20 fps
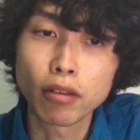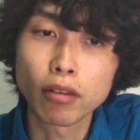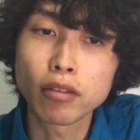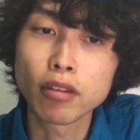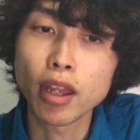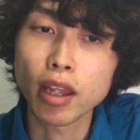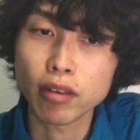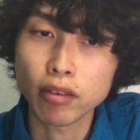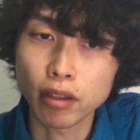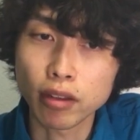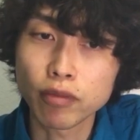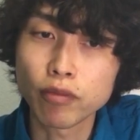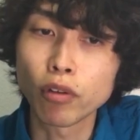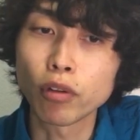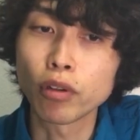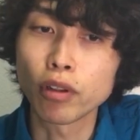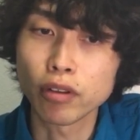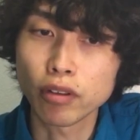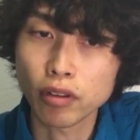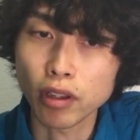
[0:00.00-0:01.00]
That's it
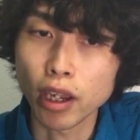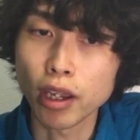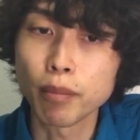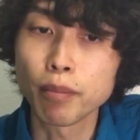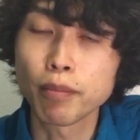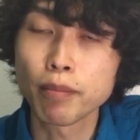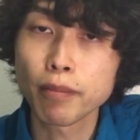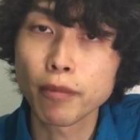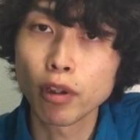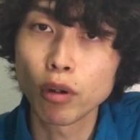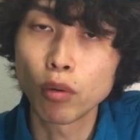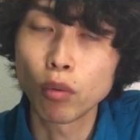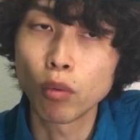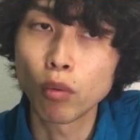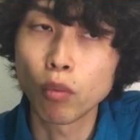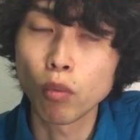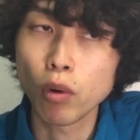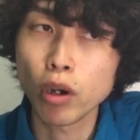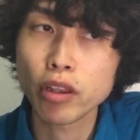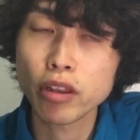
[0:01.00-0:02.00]
for this time.
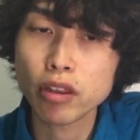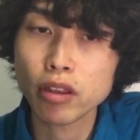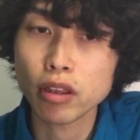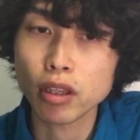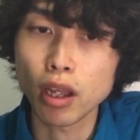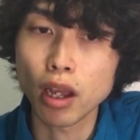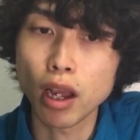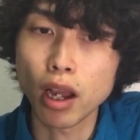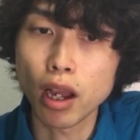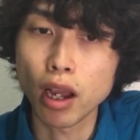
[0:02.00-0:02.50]
Once